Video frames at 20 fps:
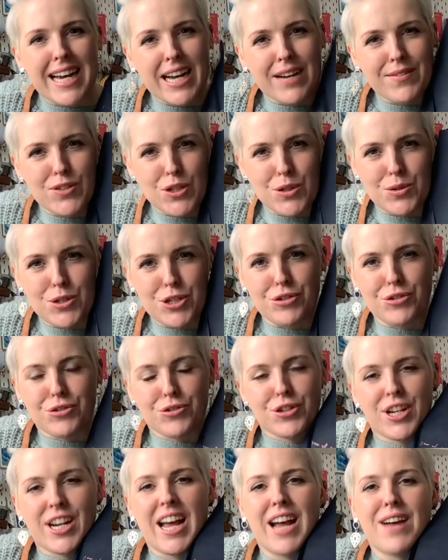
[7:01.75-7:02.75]
have two
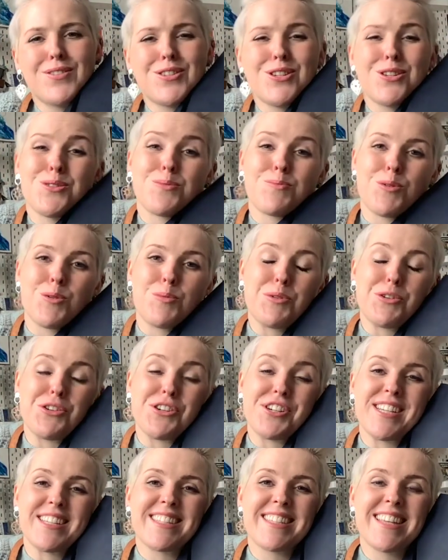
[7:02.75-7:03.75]
children, I have two small
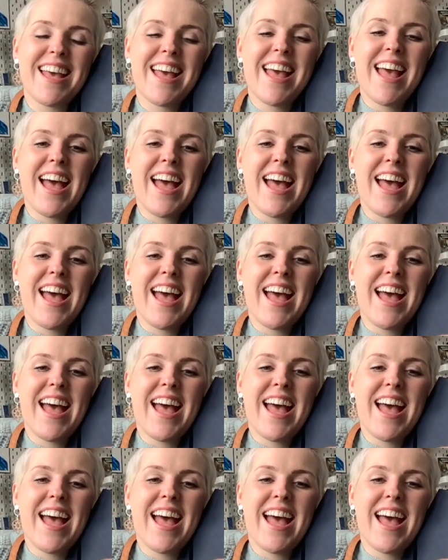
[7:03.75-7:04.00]
boys,